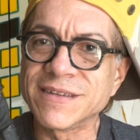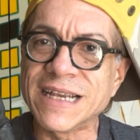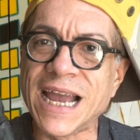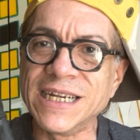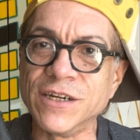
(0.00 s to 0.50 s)

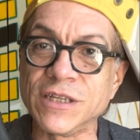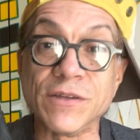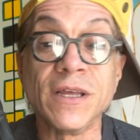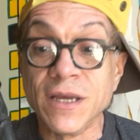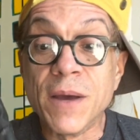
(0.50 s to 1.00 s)
tiny little
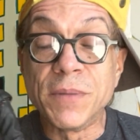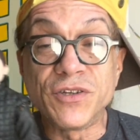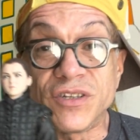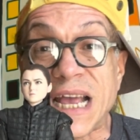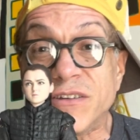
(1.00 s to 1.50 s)
thing. But
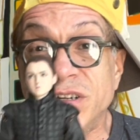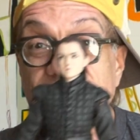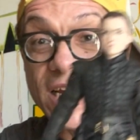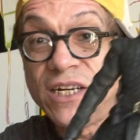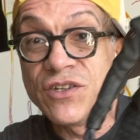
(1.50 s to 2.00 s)
she's actually
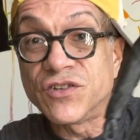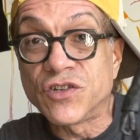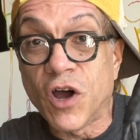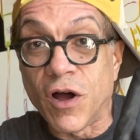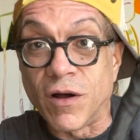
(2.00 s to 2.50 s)
10 inches
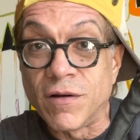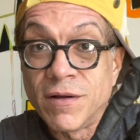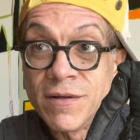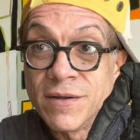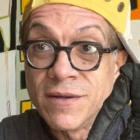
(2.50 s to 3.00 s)
tall,
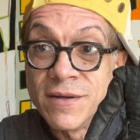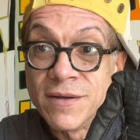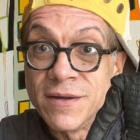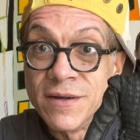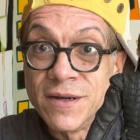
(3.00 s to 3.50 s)

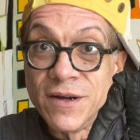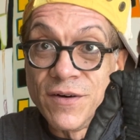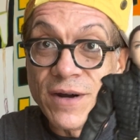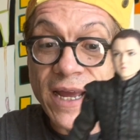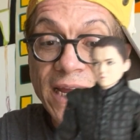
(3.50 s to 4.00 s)

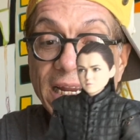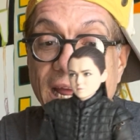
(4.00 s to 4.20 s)
right?